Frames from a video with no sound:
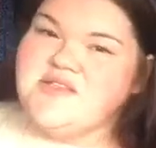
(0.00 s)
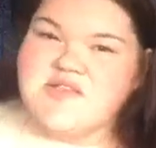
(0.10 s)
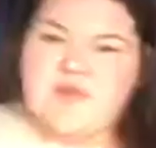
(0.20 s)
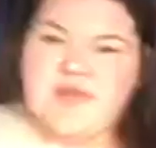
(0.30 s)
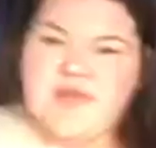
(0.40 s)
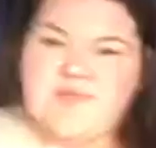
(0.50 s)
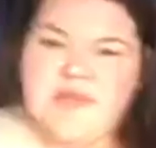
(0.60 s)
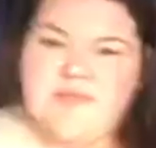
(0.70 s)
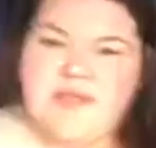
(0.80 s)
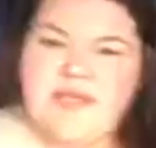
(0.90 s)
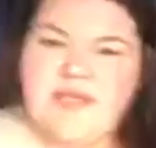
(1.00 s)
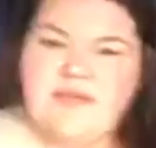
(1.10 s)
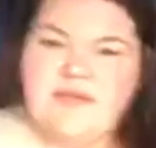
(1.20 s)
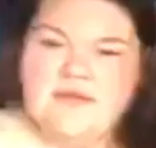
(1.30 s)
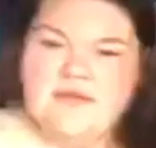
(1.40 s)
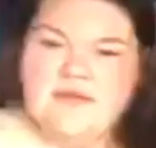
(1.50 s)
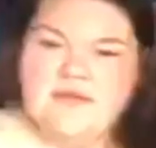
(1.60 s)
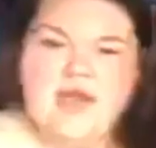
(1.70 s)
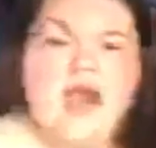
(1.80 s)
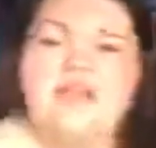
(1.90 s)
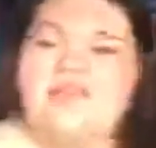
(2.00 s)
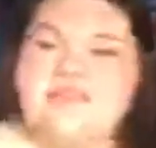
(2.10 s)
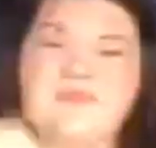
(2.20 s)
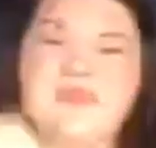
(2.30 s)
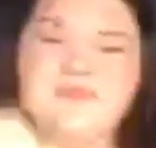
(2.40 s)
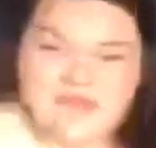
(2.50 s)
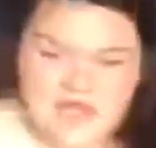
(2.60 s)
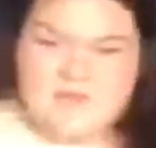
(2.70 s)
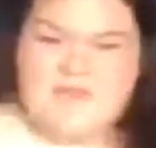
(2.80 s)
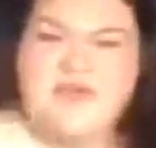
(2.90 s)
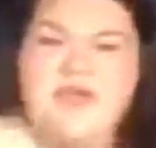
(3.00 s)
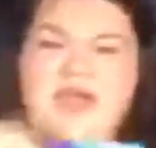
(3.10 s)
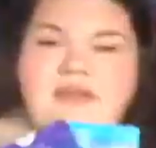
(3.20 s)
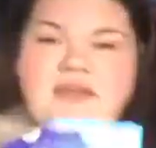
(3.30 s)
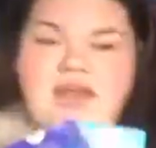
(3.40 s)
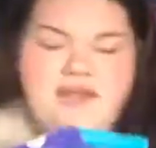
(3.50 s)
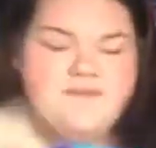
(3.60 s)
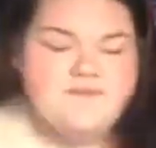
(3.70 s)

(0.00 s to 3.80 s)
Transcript: So like maybe, honestly, whatever comes. Okay, got it.